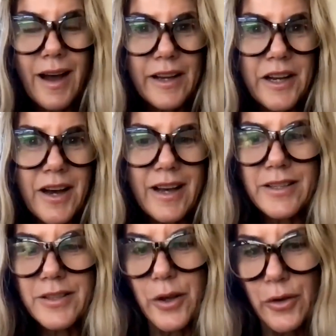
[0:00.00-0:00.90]
Hi,
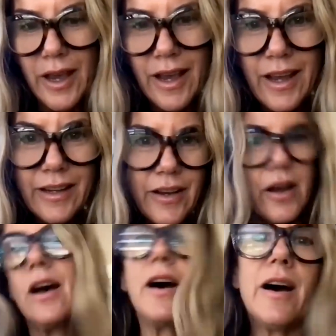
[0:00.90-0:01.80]
guys. Okay.
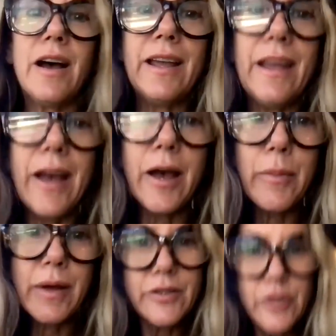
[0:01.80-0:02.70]
I
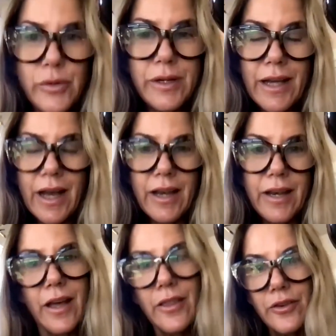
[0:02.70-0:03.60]
am doing
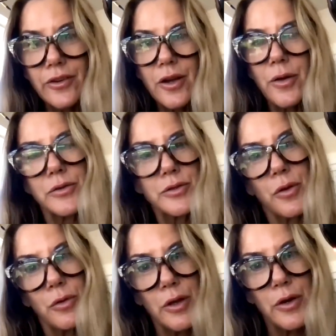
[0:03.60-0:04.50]
another
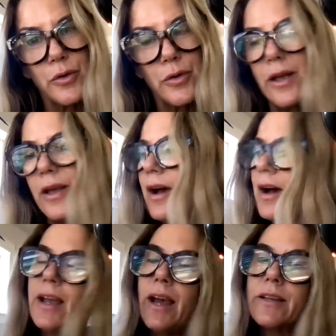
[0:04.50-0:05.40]
solo.
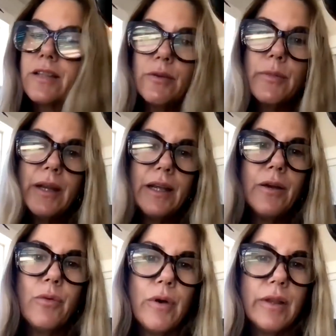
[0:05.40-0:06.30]
I asked
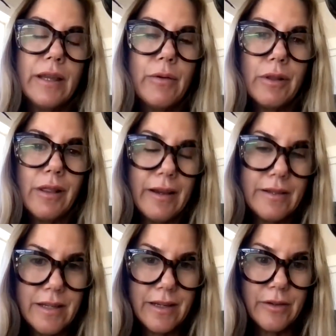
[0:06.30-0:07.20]
everybody what they would
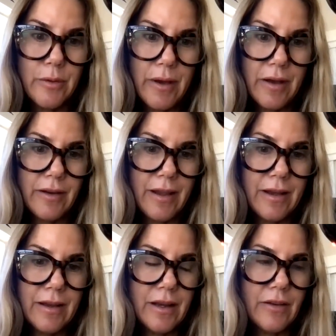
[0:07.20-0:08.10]
like to hear about,
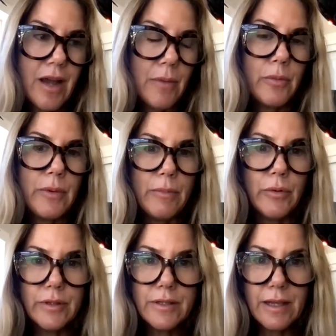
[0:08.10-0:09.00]
and a couple
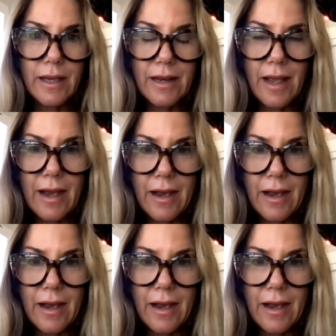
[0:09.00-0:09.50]
people had said